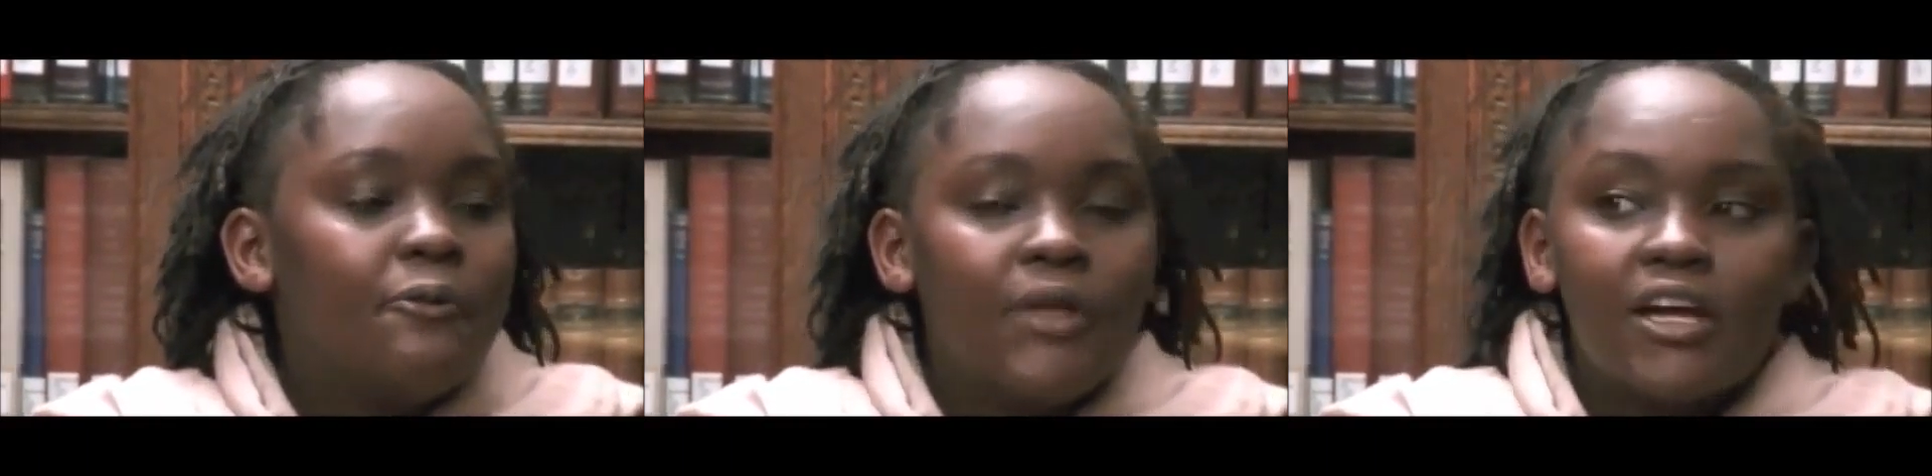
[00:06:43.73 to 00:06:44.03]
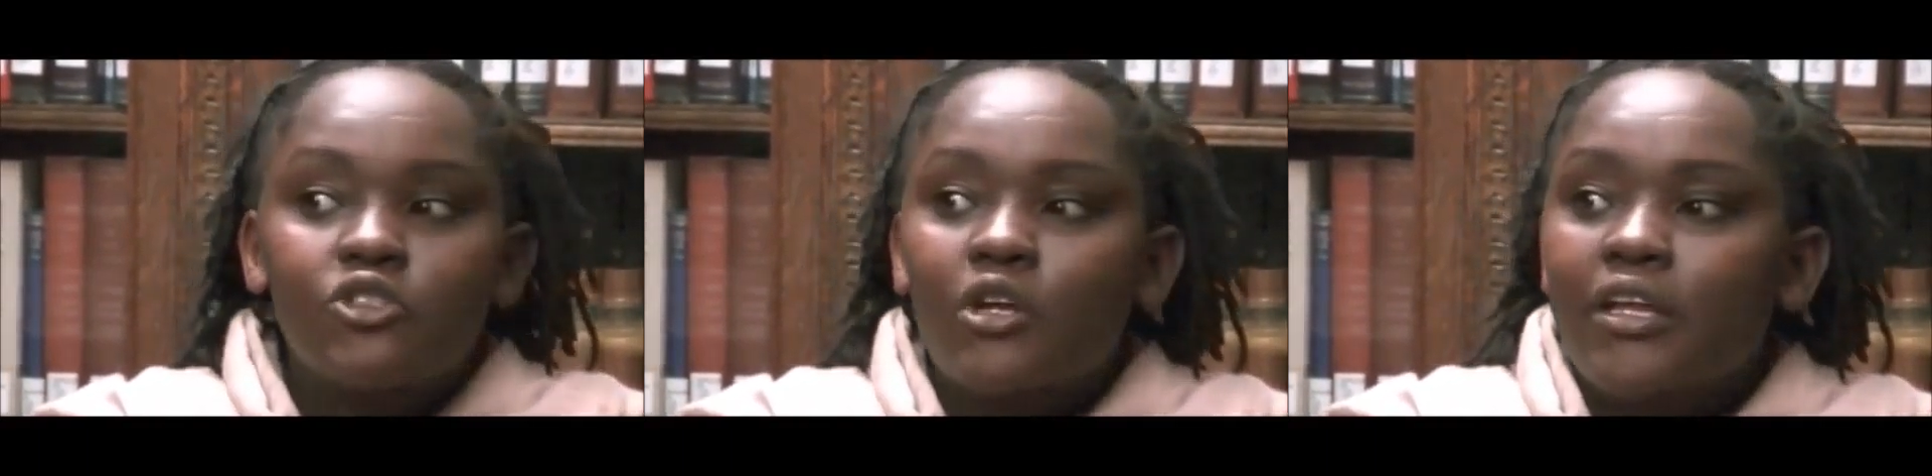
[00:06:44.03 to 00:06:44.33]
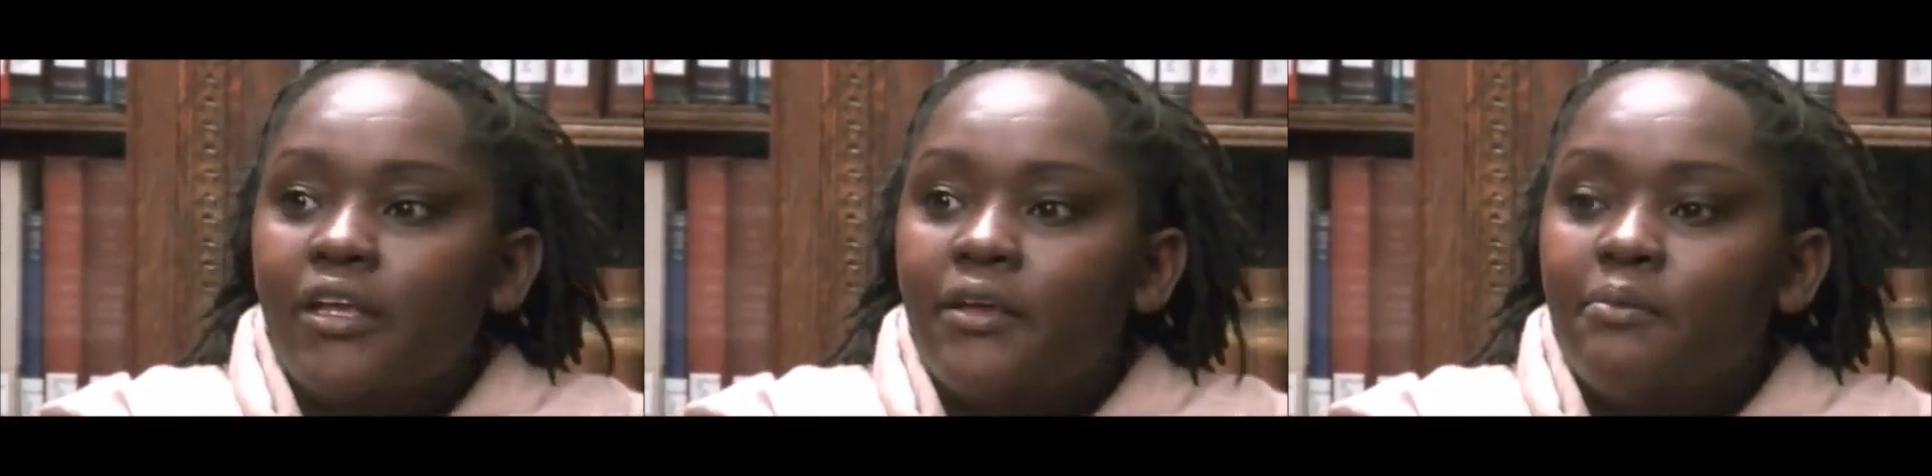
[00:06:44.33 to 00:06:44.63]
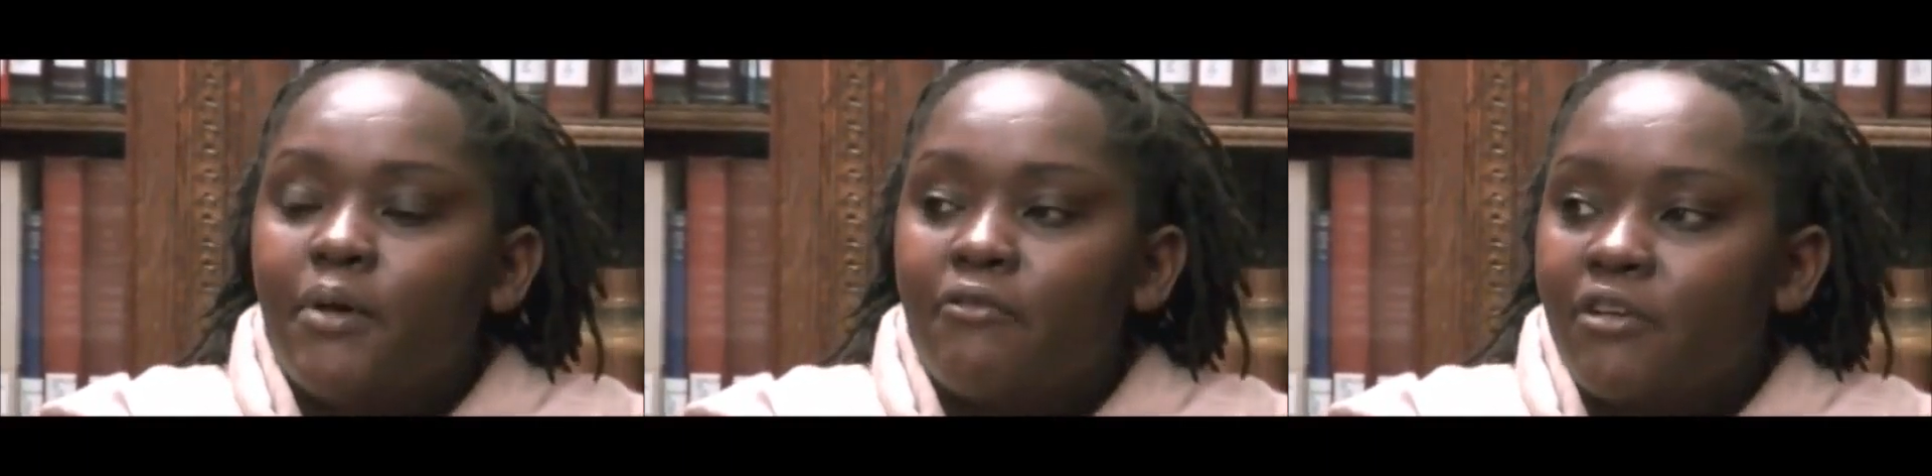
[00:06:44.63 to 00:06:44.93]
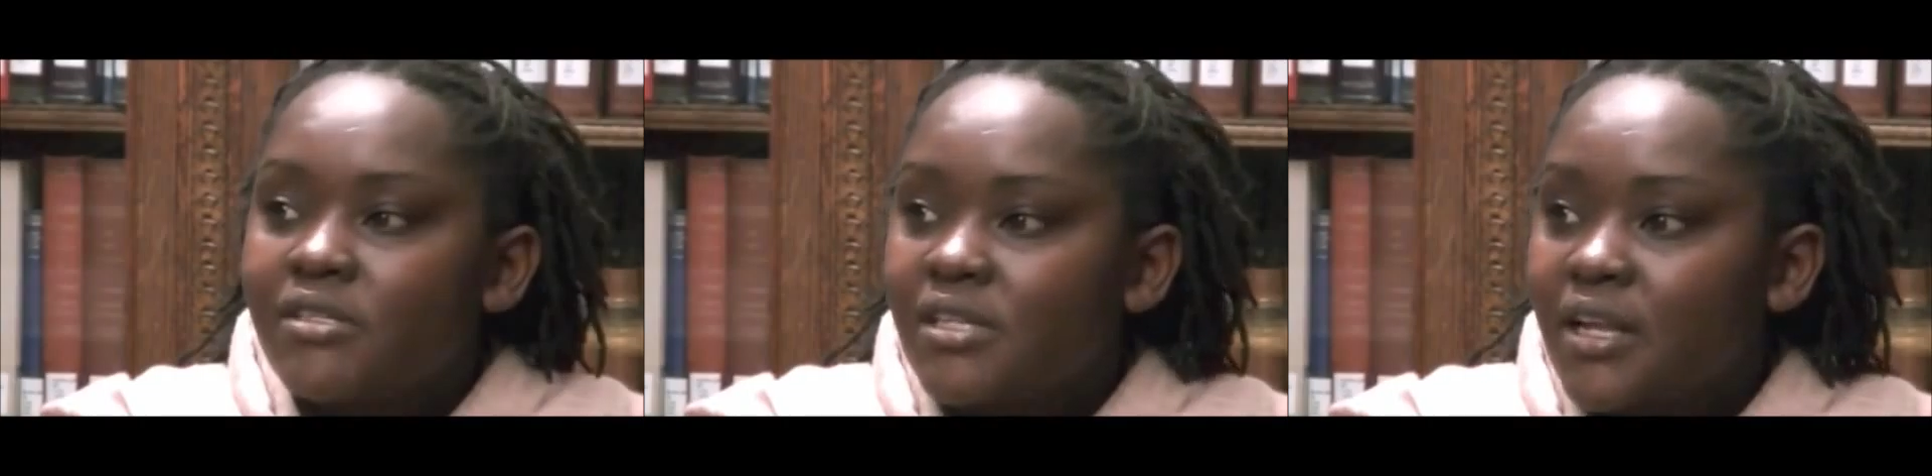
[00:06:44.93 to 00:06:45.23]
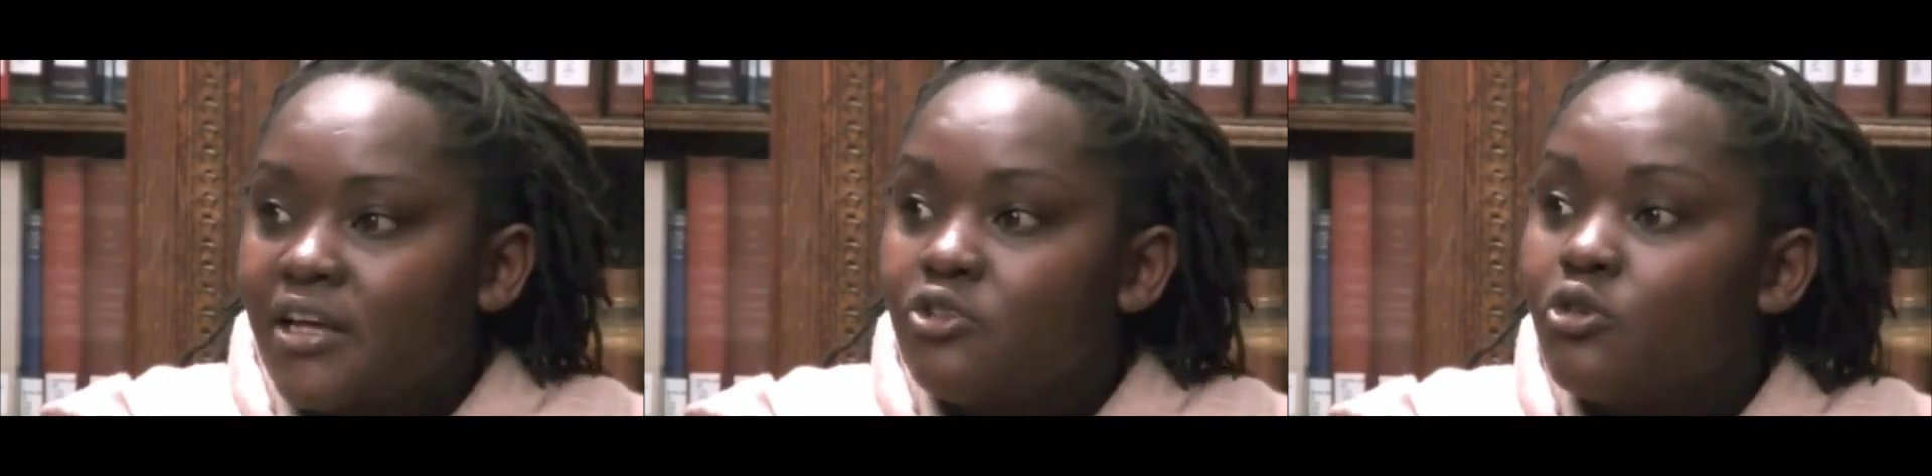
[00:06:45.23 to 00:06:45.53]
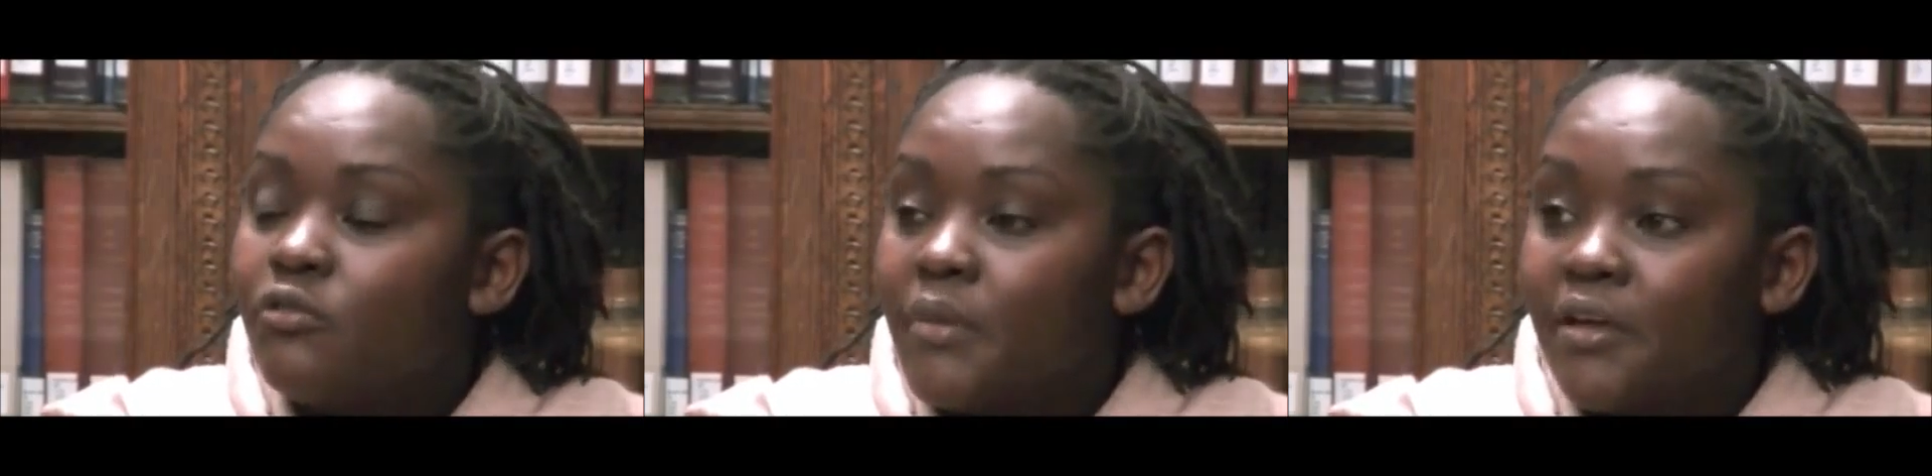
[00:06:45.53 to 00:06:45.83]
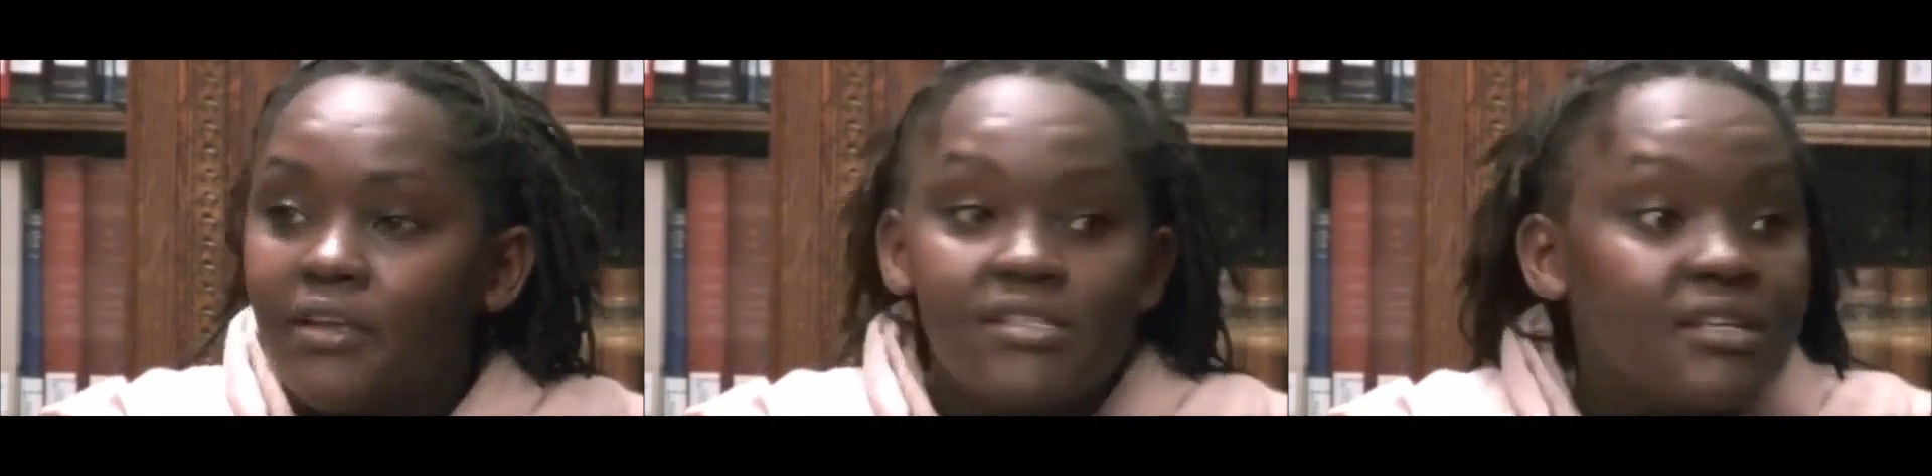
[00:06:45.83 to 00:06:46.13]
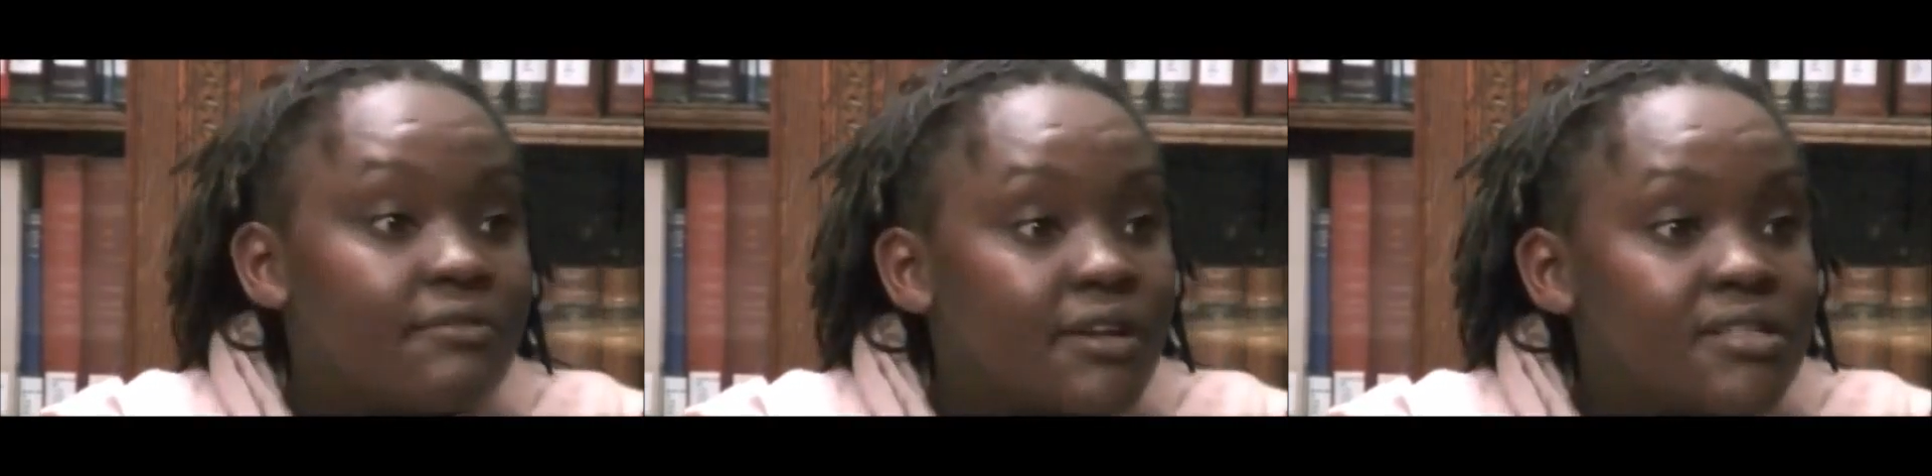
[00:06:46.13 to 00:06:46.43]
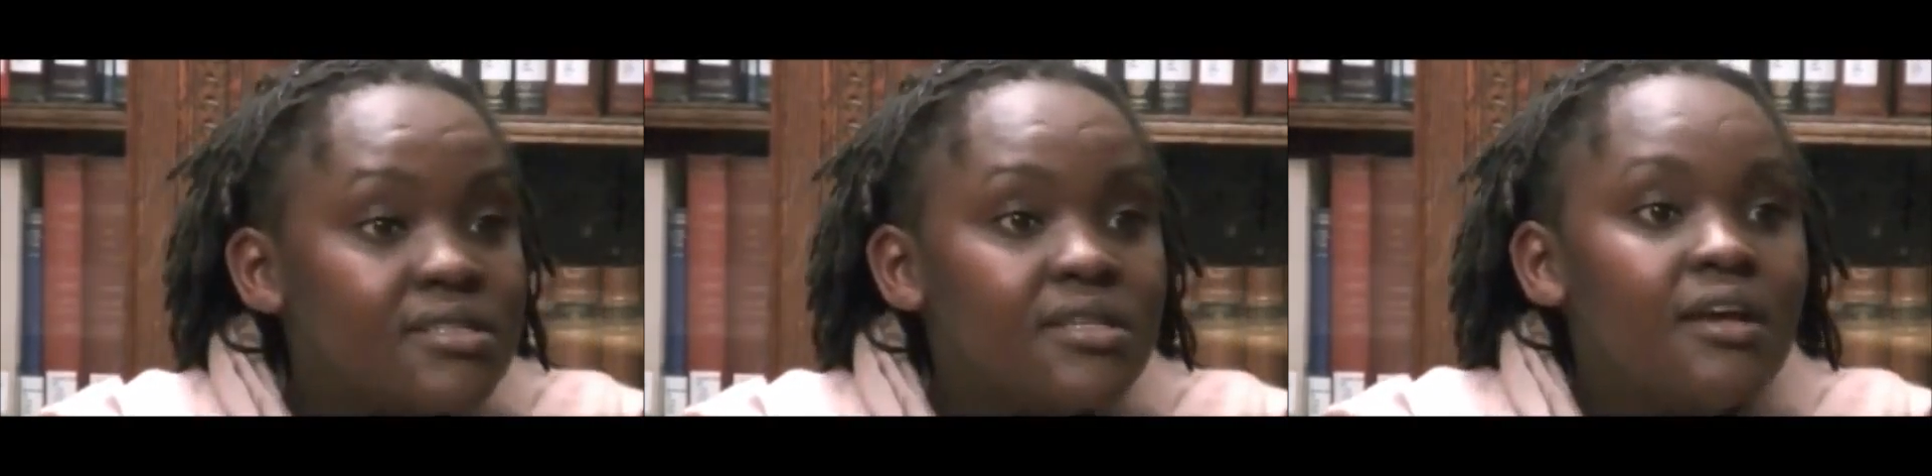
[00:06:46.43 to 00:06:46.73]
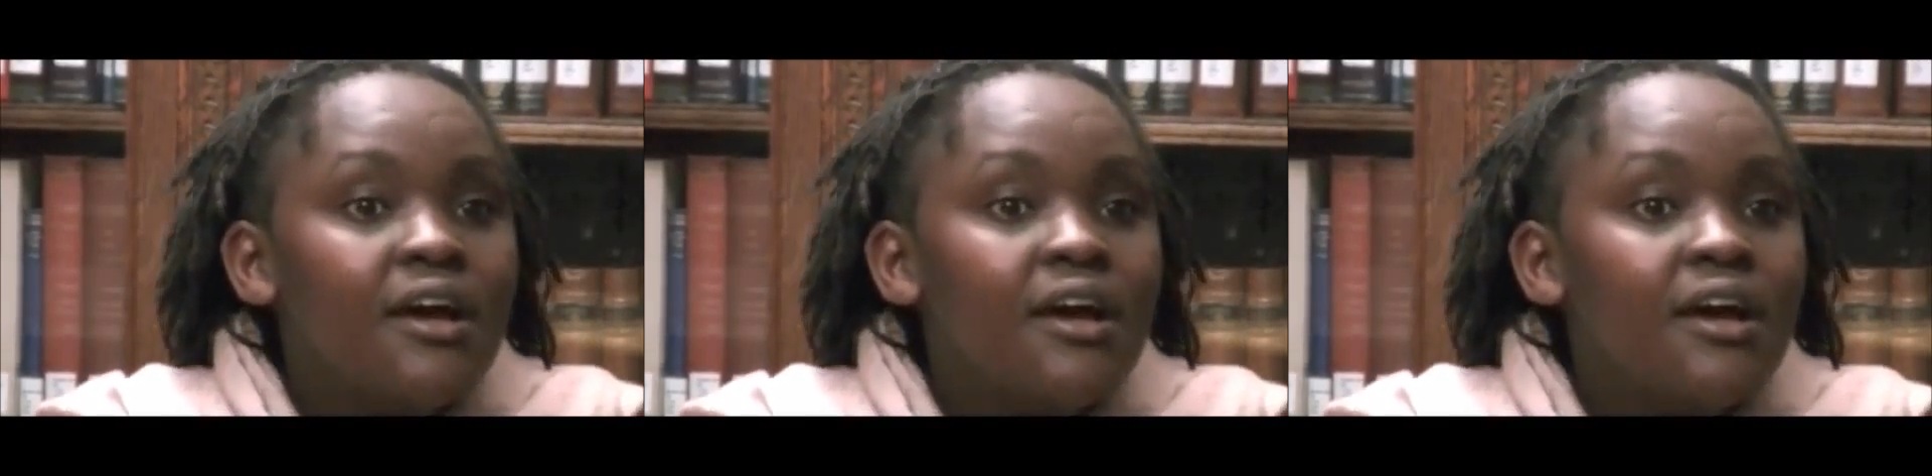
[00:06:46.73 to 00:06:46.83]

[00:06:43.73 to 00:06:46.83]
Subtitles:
we actually, my friends and I, two of my Eastern friends,